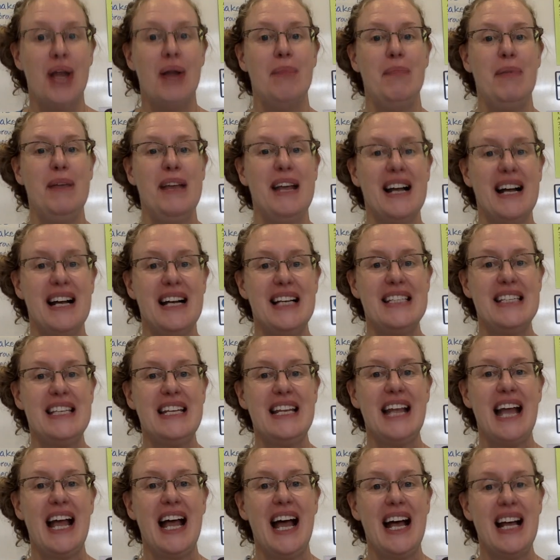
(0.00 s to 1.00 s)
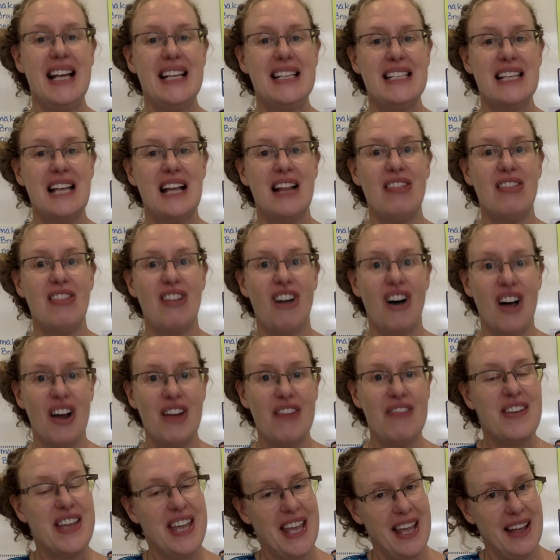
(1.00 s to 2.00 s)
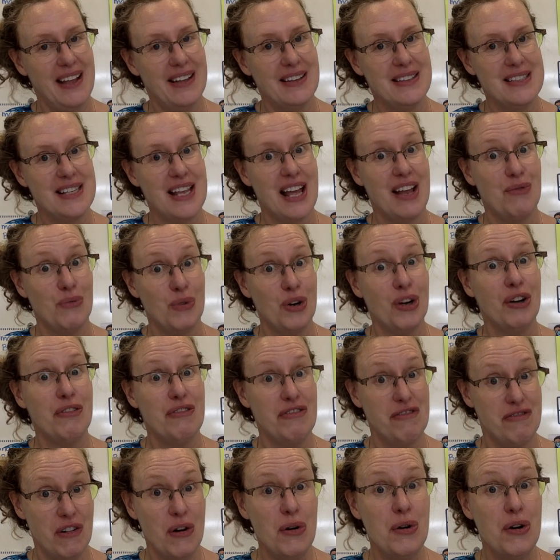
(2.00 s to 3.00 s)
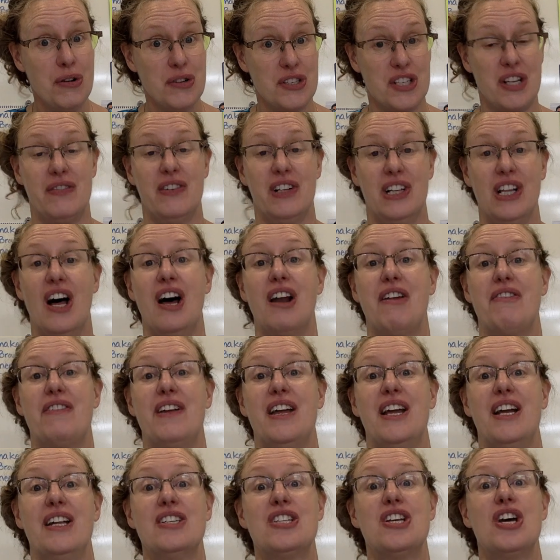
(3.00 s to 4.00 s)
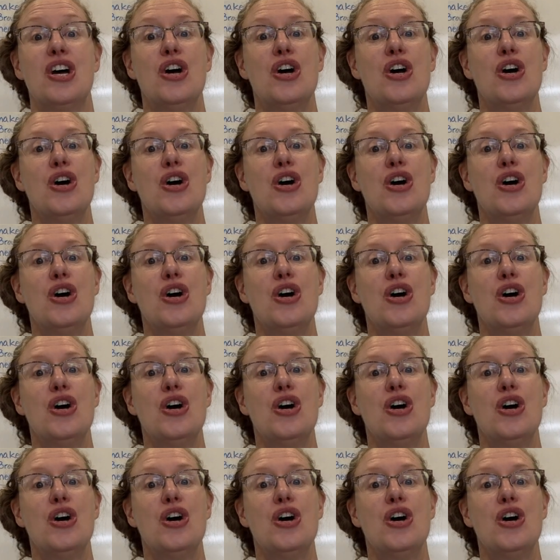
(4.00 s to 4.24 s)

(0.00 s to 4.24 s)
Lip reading: because it has a lot of kids and real photos of a lot of kids